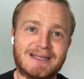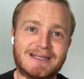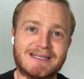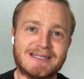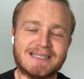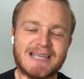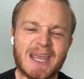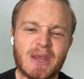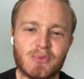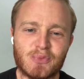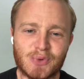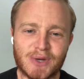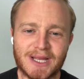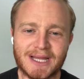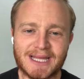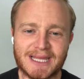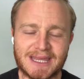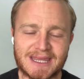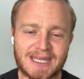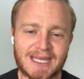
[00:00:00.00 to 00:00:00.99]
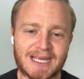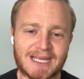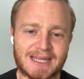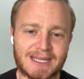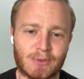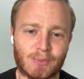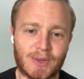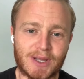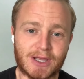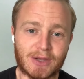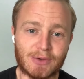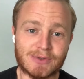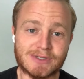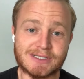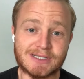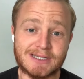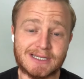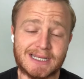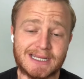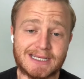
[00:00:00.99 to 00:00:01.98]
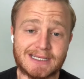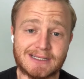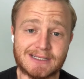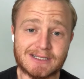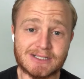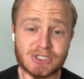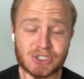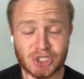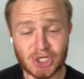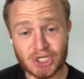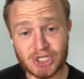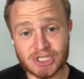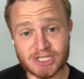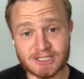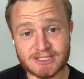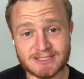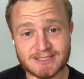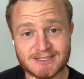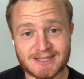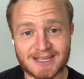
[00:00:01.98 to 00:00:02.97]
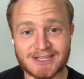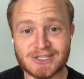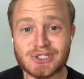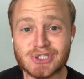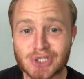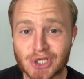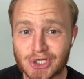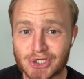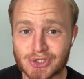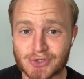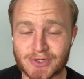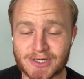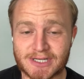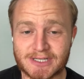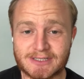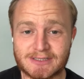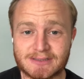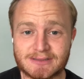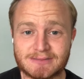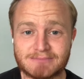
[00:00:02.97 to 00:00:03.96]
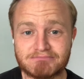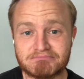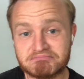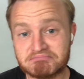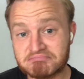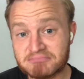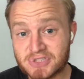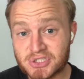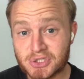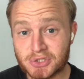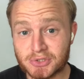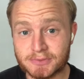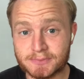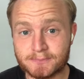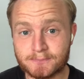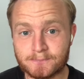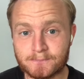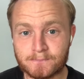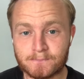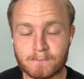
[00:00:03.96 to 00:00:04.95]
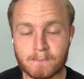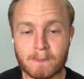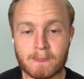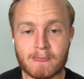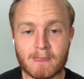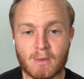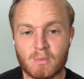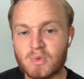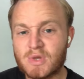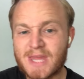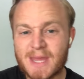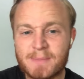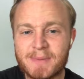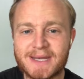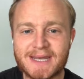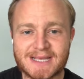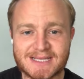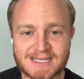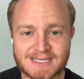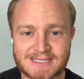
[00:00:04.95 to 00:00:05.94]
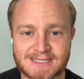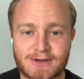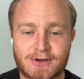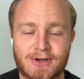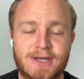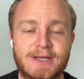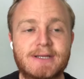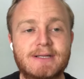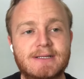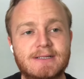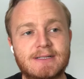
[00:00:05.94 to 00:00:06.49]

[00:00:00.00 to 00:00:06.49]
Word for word: does he really think that we're going to need surgeons and surgery soon? Will they be necessary?